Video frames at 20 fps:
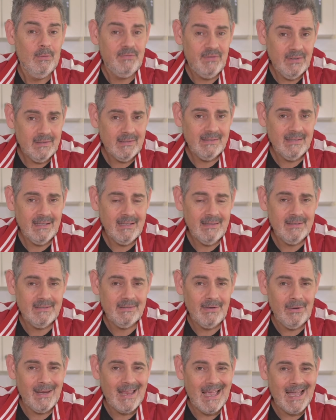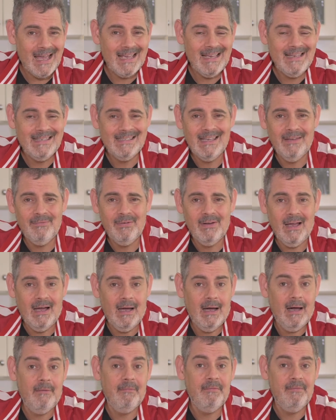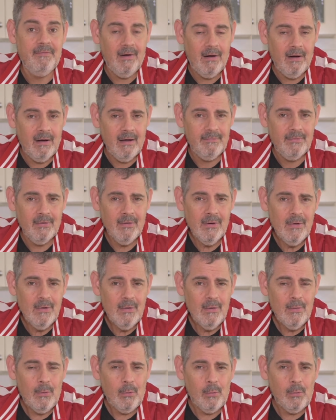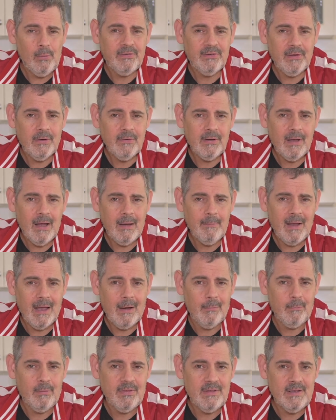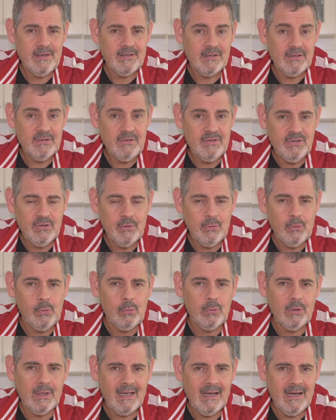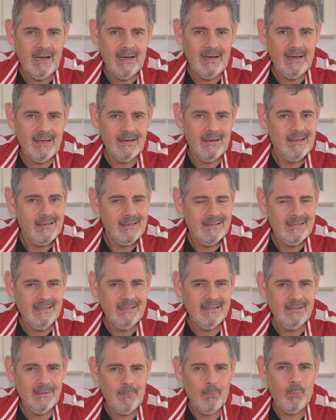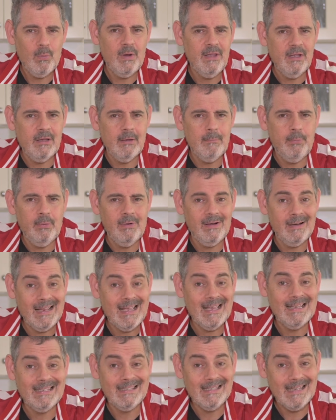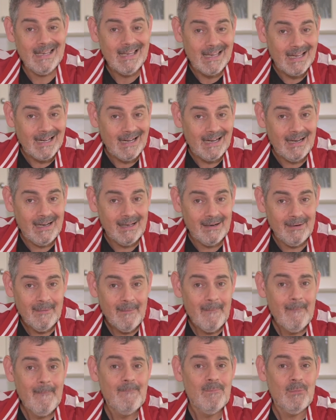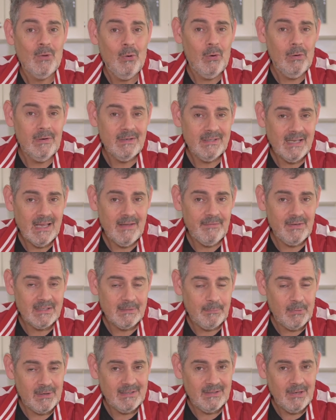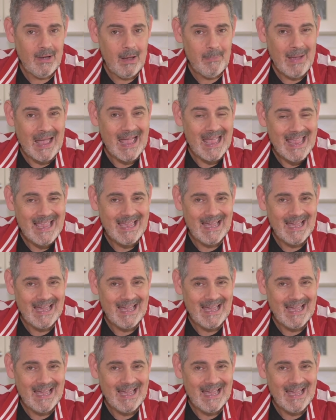We've just seen the Sony A7 R5 also come out with this dual card system where you can put an SD card or a CFexpress Type A